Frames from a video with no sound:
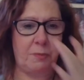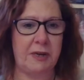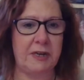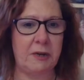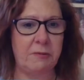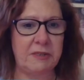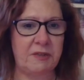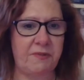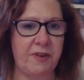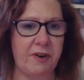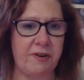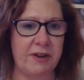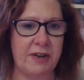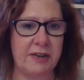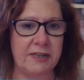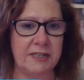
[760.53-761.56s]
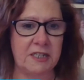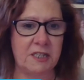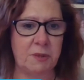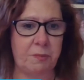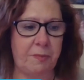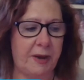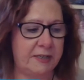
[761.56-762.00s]
but it was very
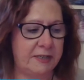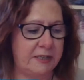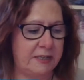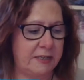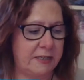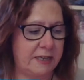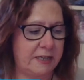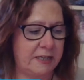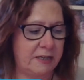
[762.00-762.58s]
unexpected.